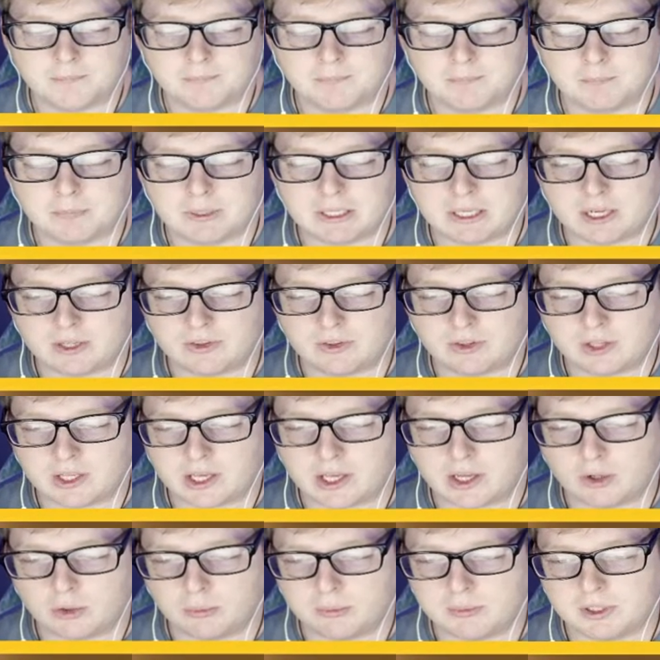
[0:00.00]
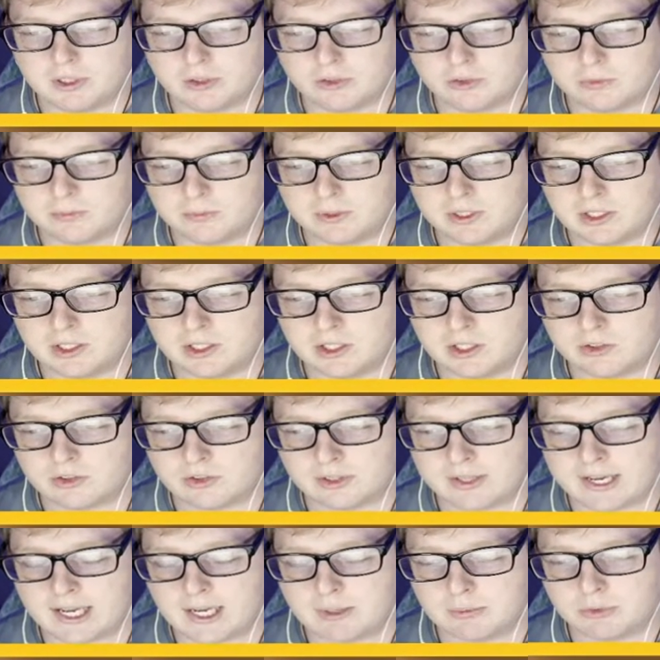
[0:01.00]
yeah, I think Elm heals me in his
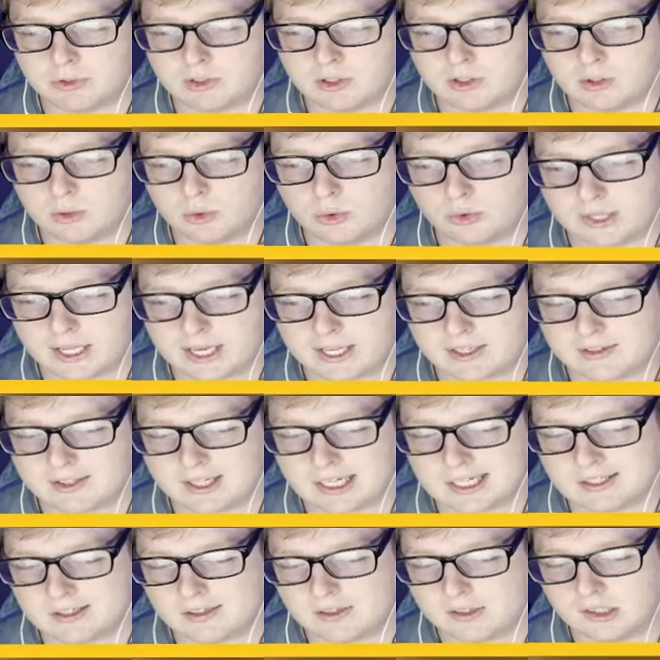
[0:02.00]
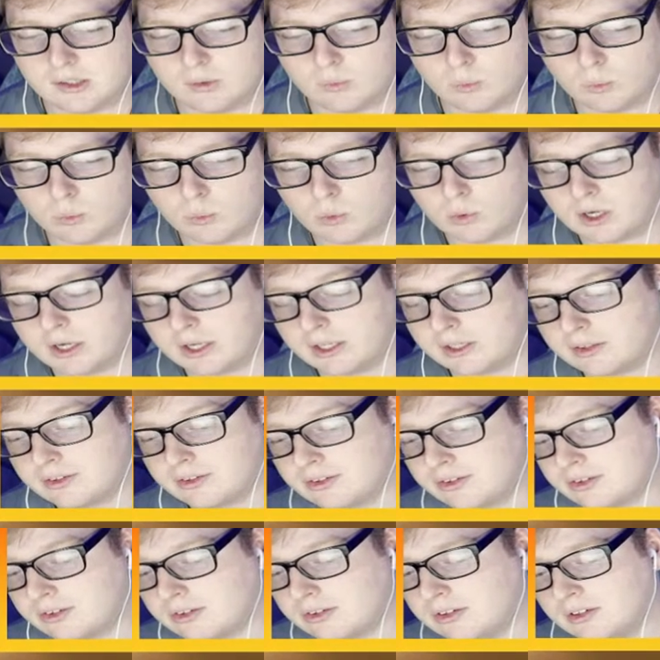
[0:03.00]
lab, so I can use that technically
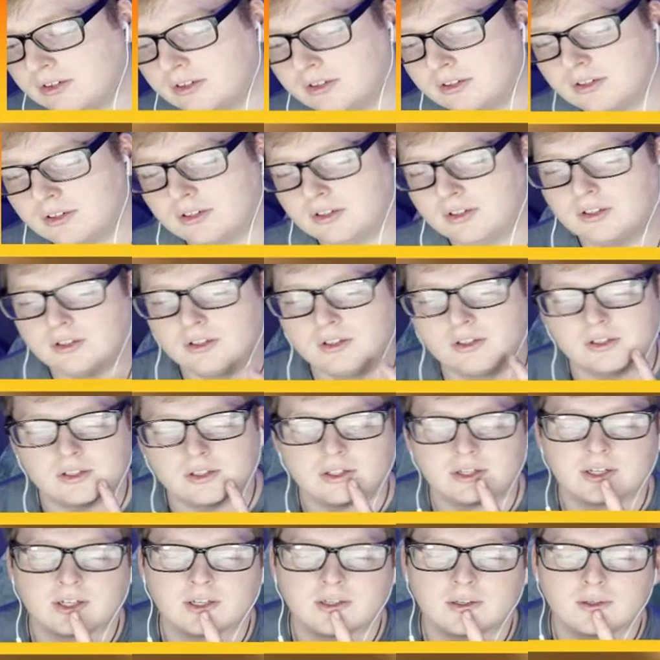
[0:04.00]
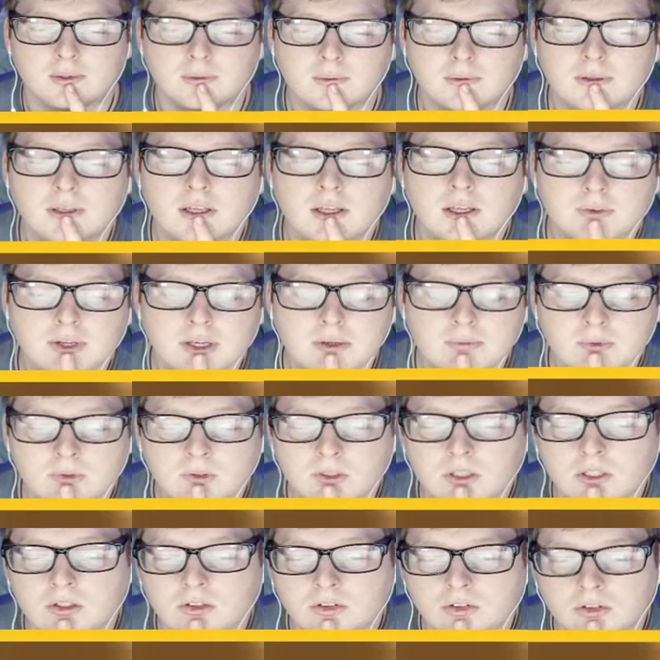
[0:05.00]
once. If I even
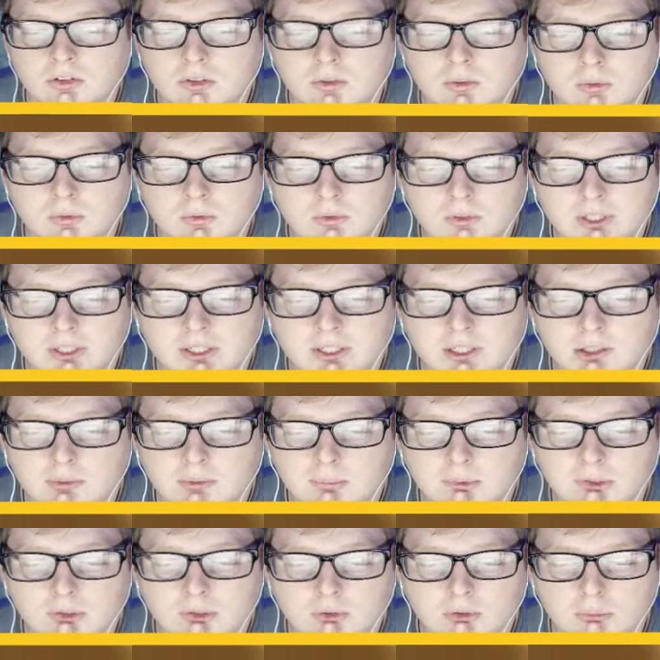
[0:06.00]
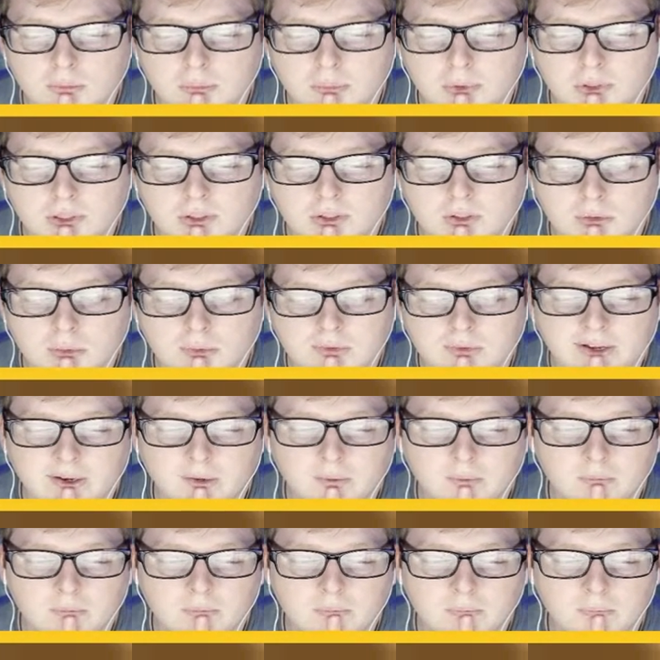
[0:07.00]
need to. Like, I've been doing pretty good
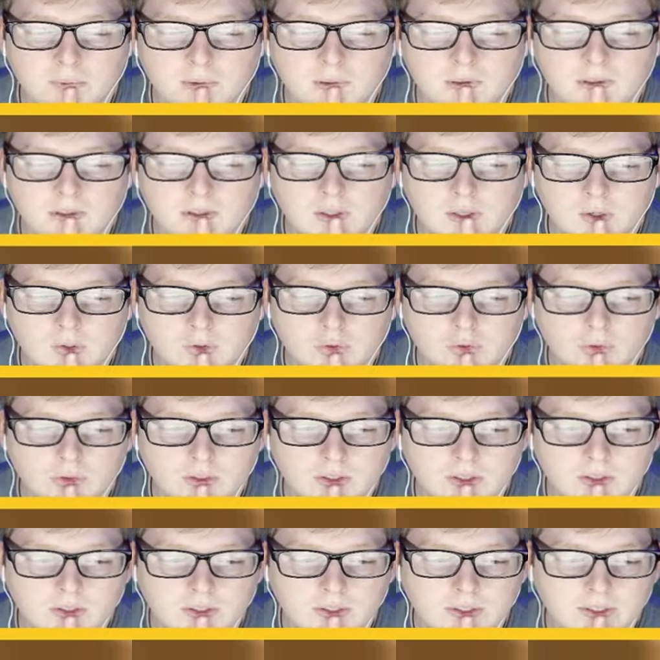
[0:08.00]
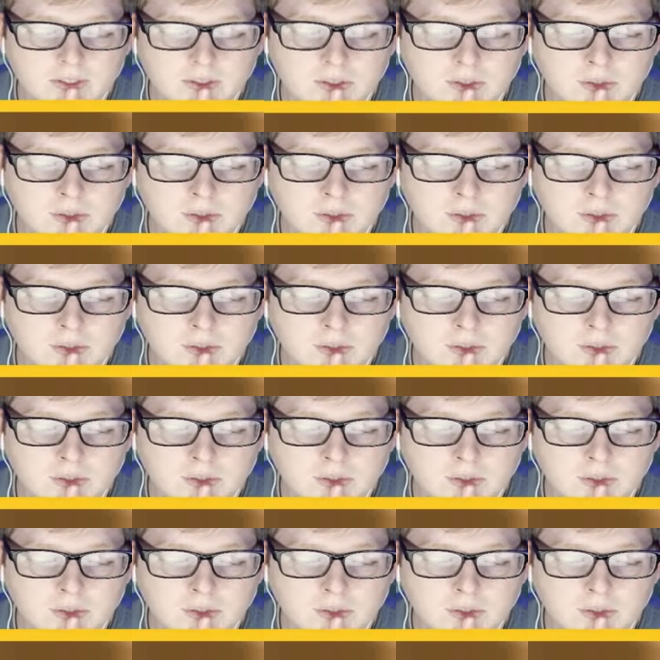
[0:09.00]
without extra healing.